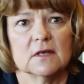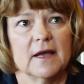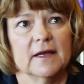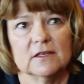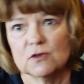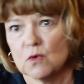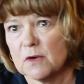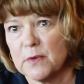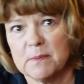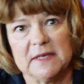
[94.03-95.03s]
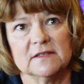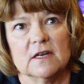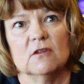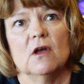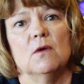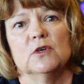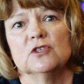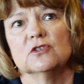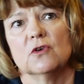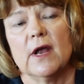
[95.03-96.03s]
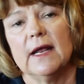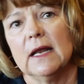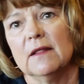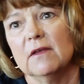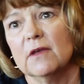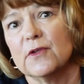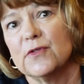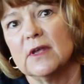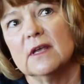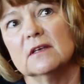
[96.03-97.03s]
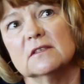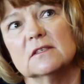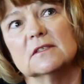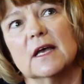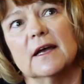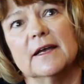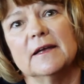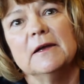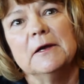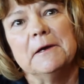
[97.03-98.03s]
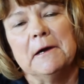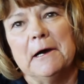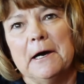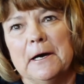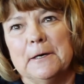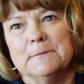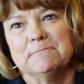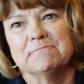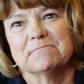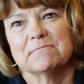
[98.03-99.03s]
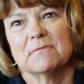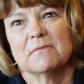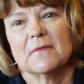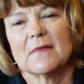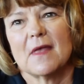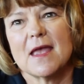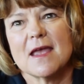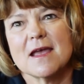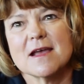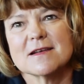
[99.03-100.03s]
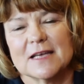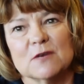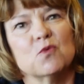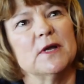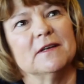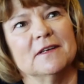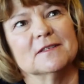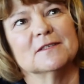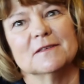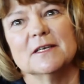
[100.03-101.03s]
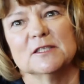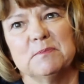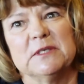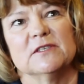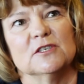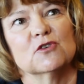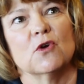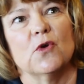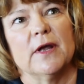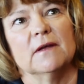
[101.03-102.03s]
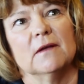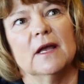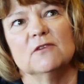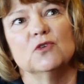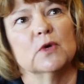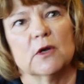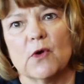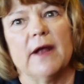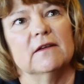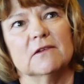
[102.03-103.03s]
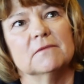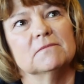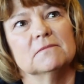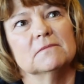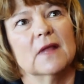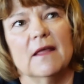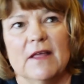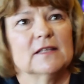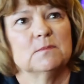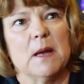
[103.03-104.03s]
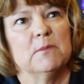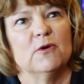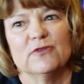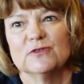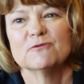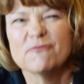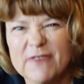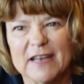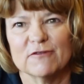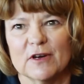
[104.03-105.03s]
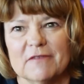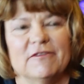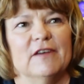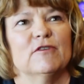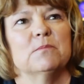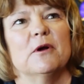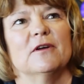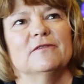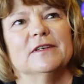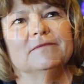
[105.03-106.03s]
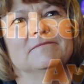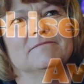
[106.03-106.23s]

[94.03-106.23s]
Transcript: I get to work with my son-in-law, which is great, and the other thing is is I um, can witness his business growing and doing great. And that's my most favorite, favorite part of it.